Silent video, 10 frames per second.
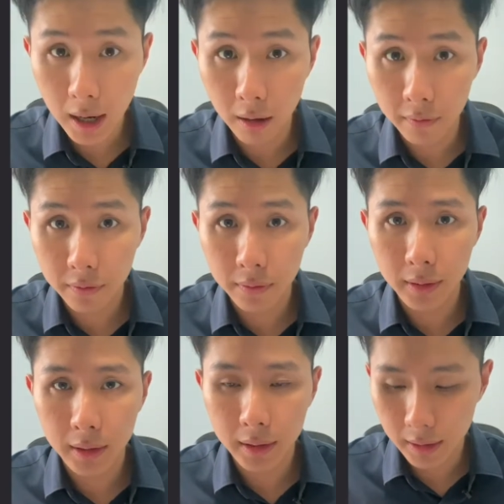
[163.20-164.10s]
of
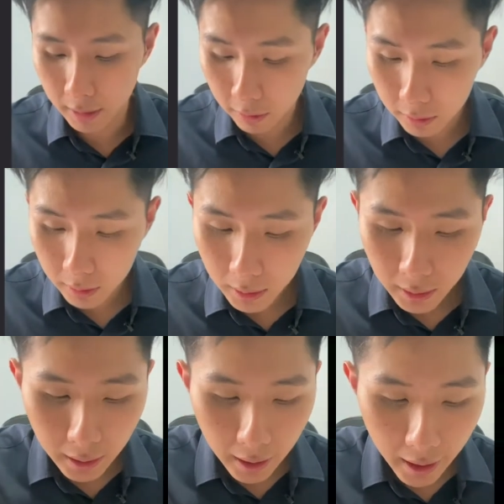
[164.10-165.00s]
0,
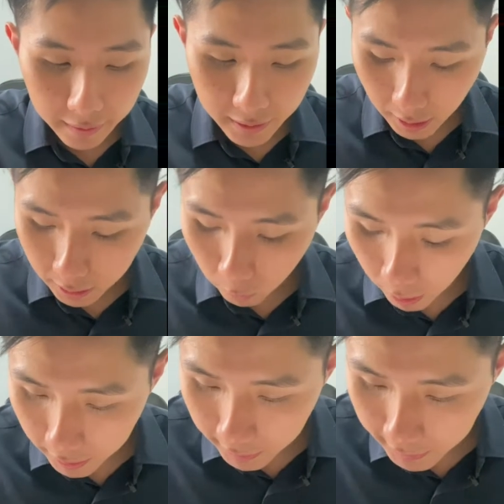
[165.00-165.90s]
and the other
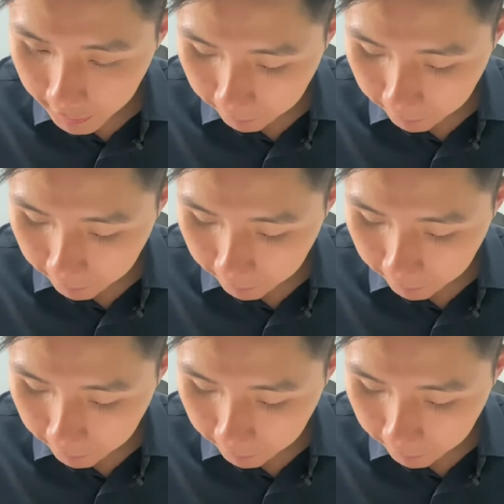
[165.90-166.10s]
one is